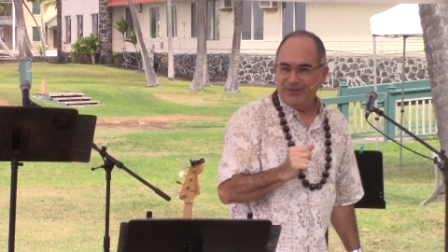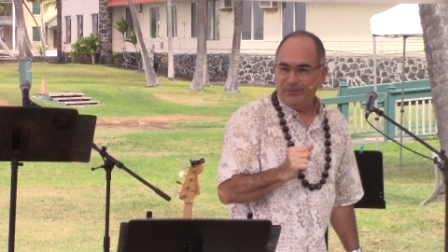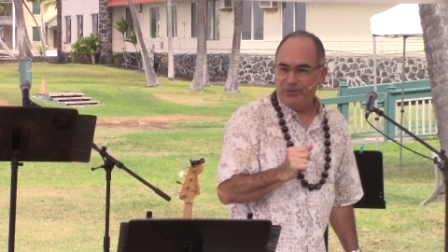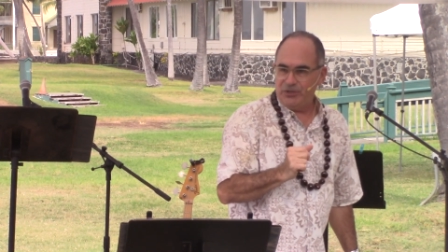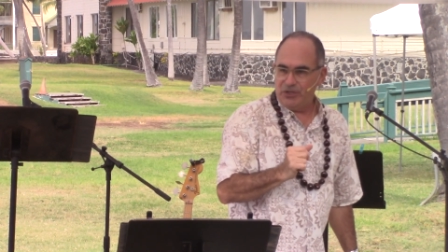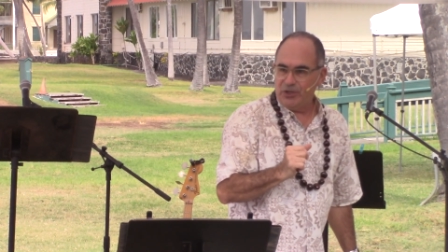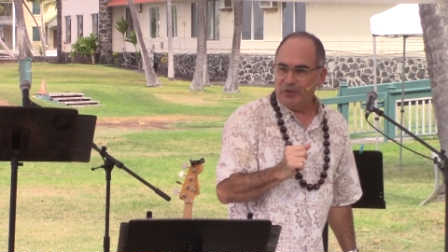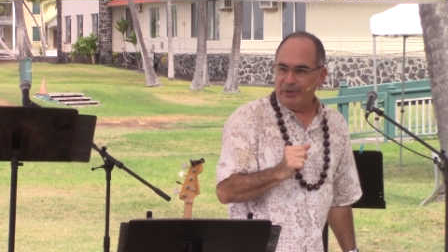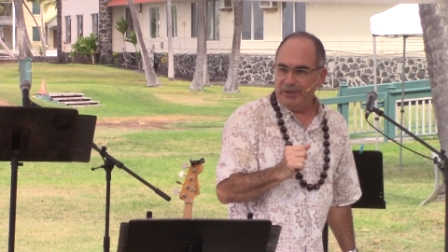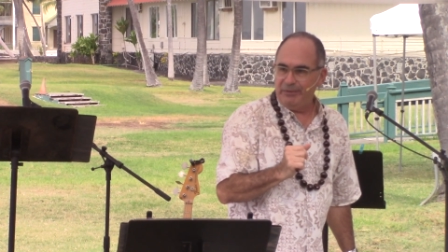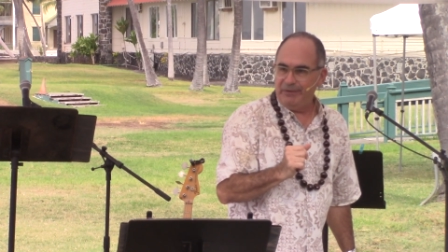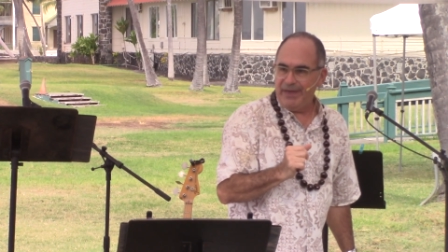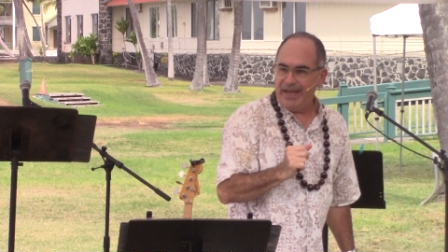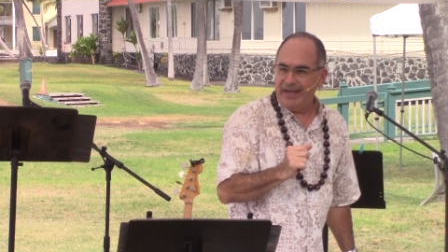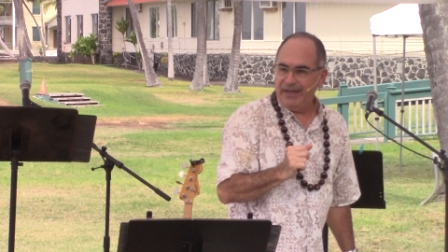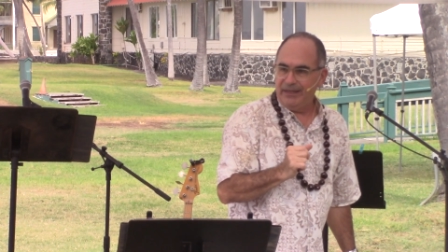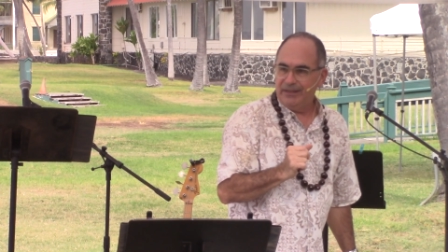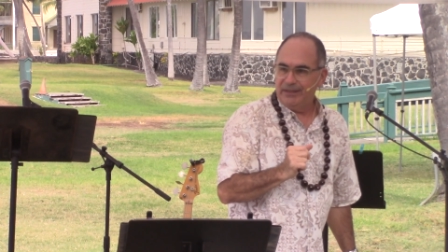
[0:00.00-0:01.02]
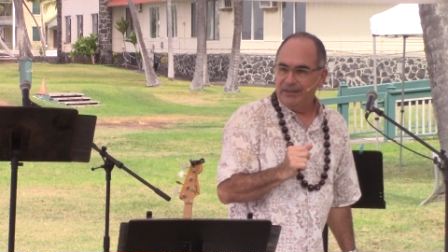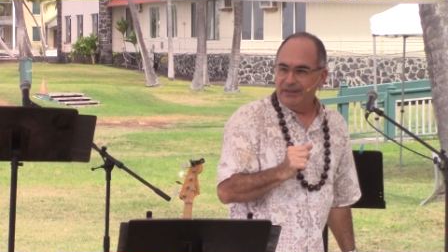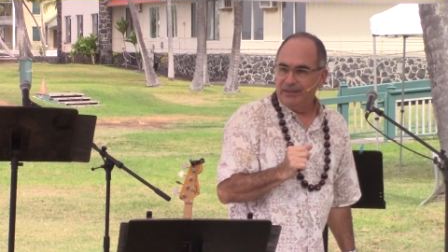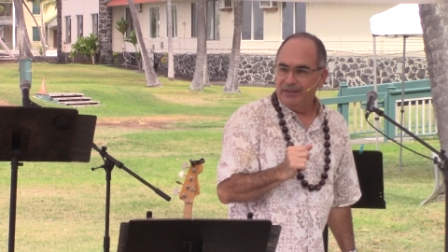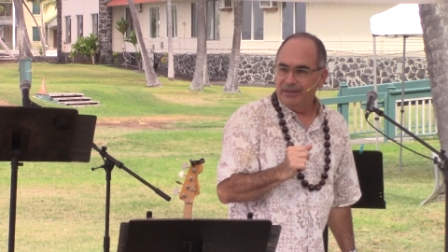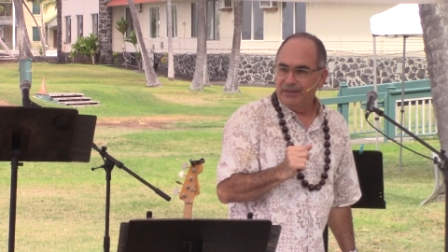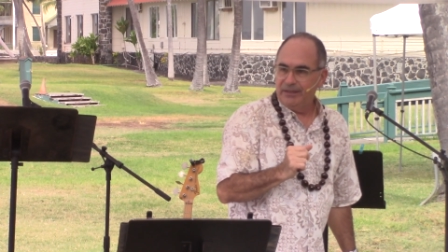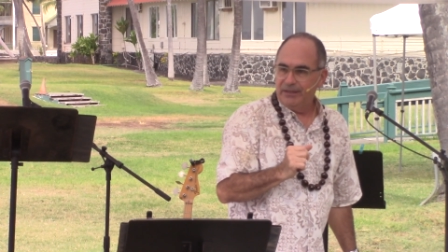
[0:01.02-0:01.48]
Would you agree with that?
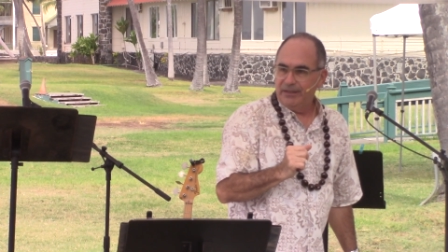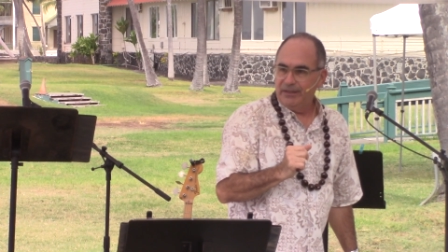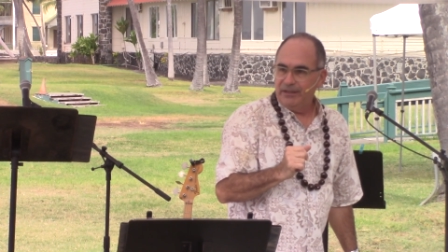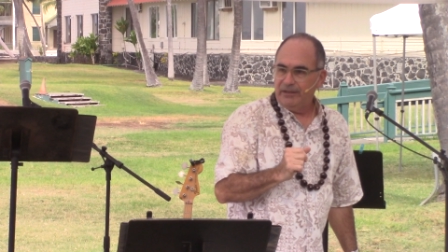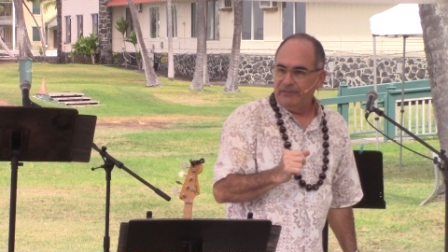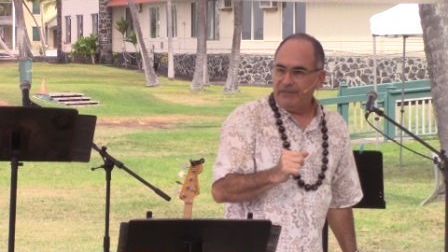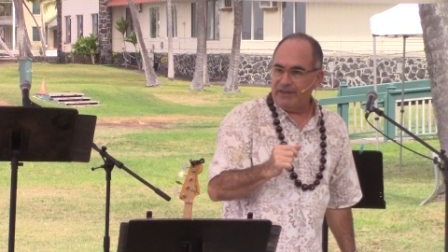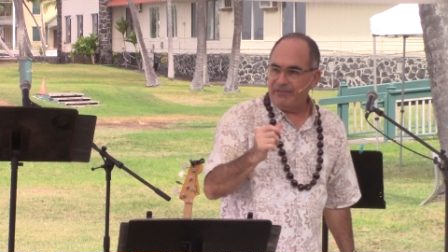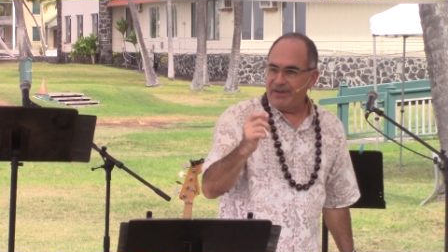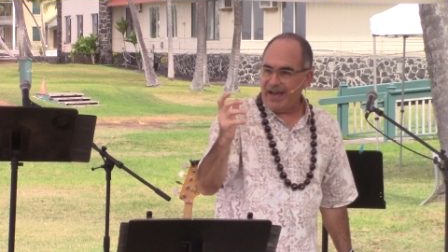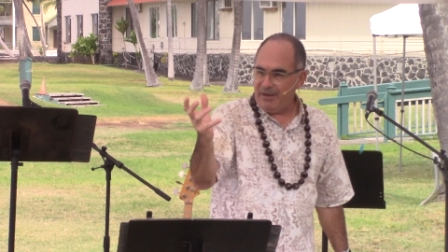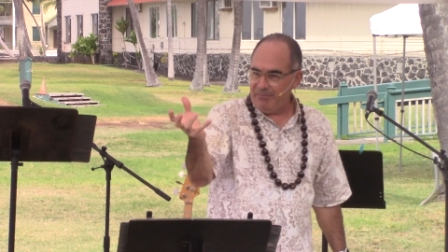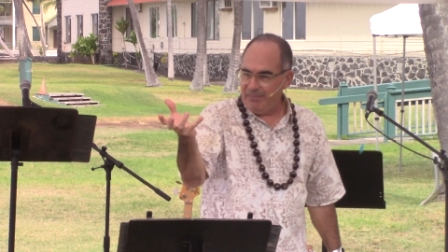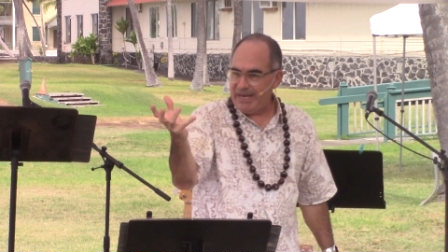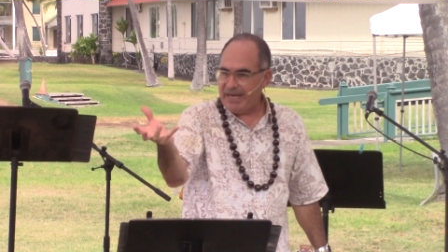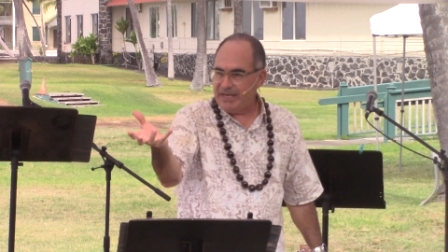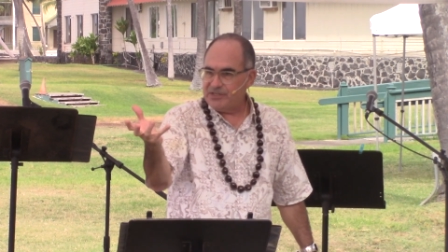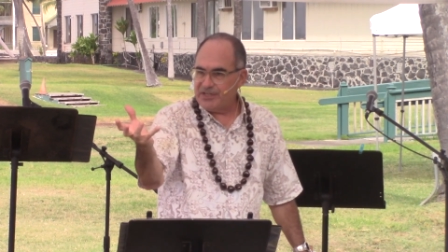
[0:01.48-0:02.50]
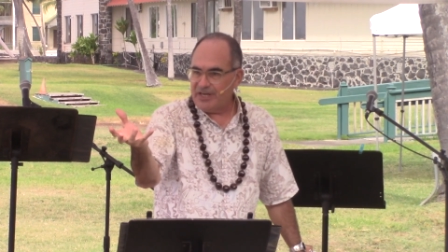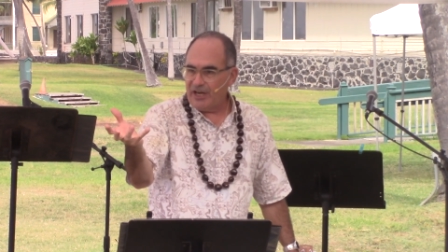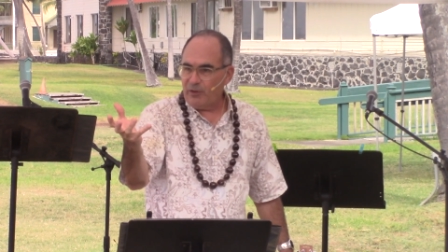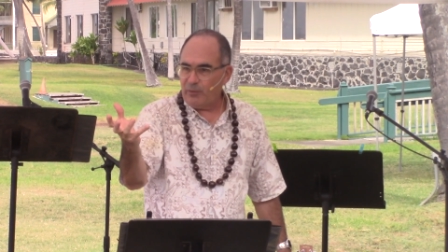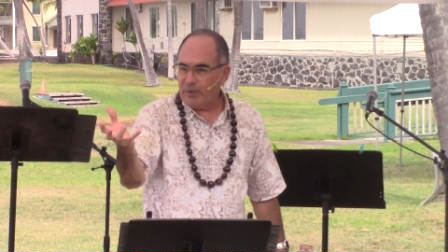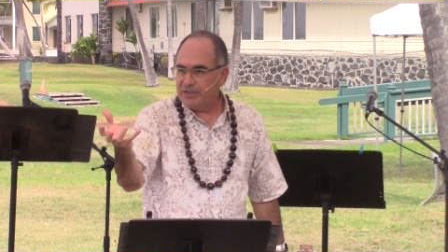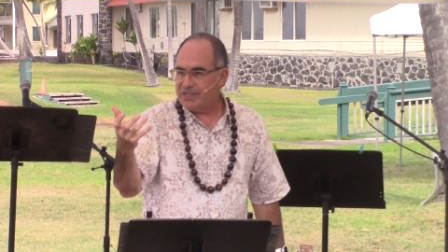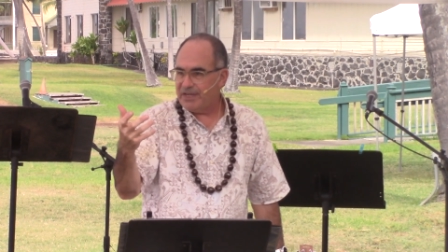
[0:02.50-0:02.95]
They've got means, in
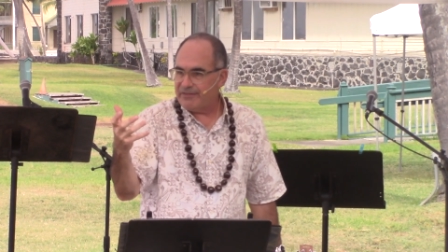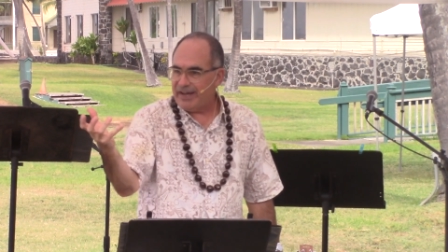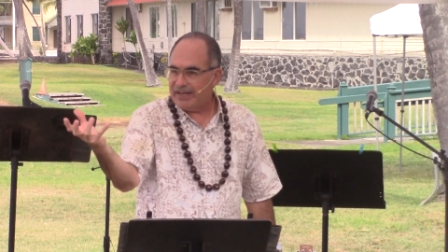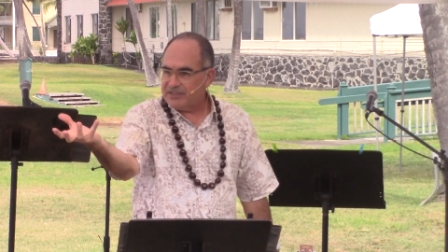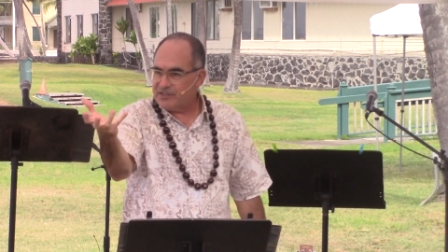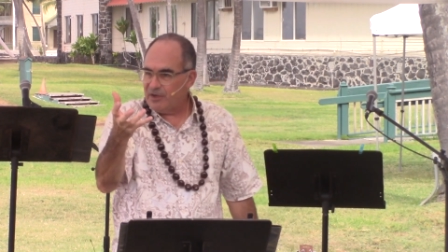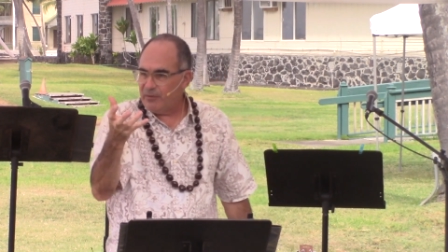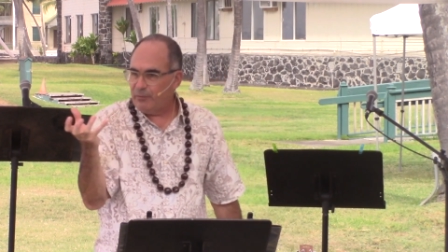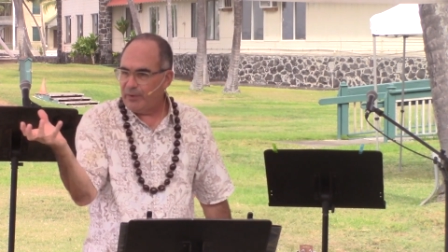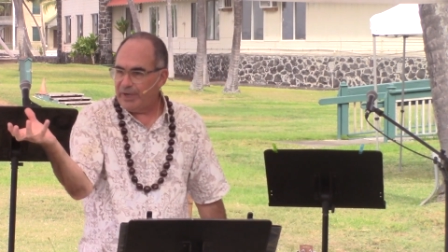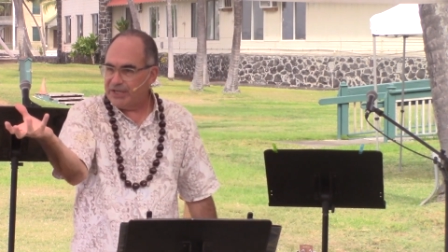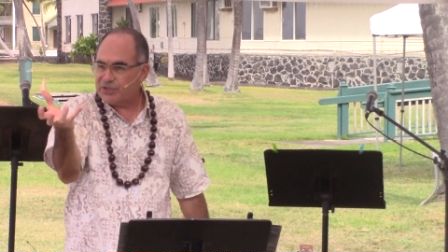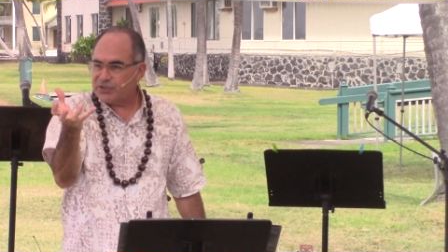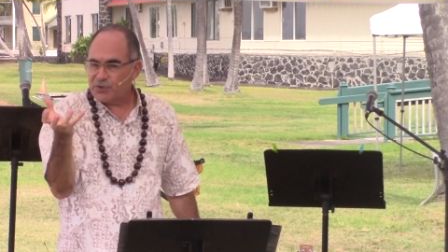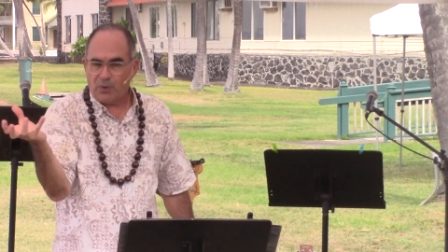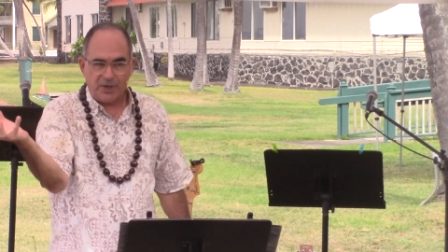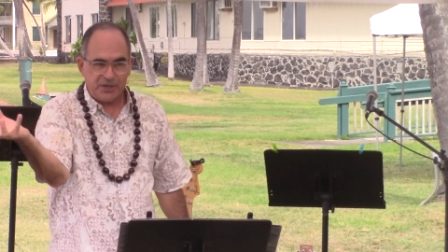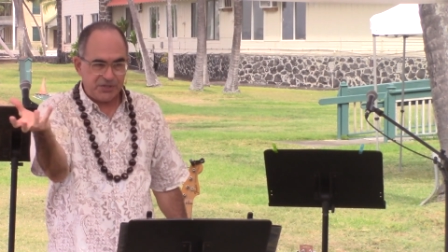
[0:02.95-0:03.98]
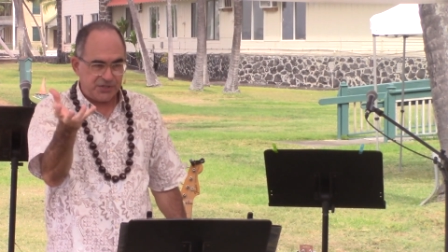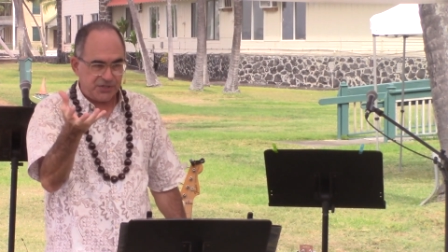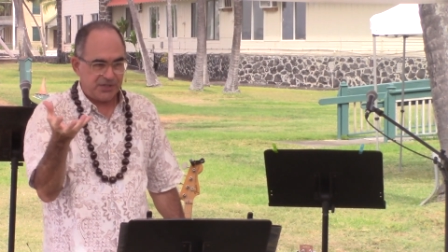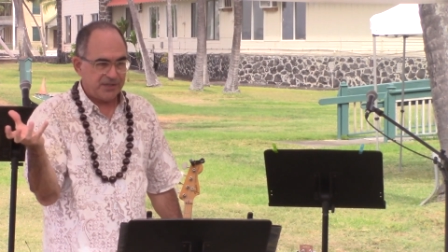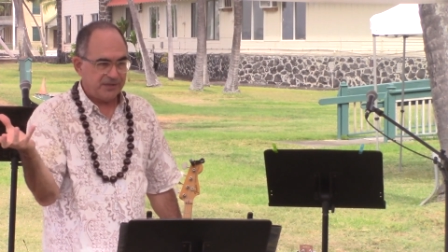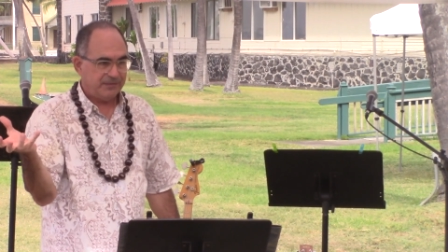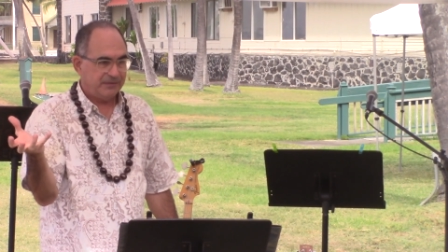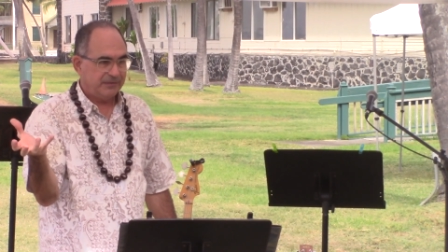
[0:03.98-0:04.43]
other words, they've got some
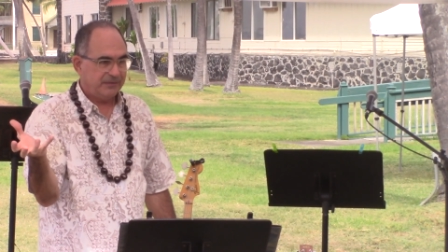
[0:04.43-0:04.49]
resource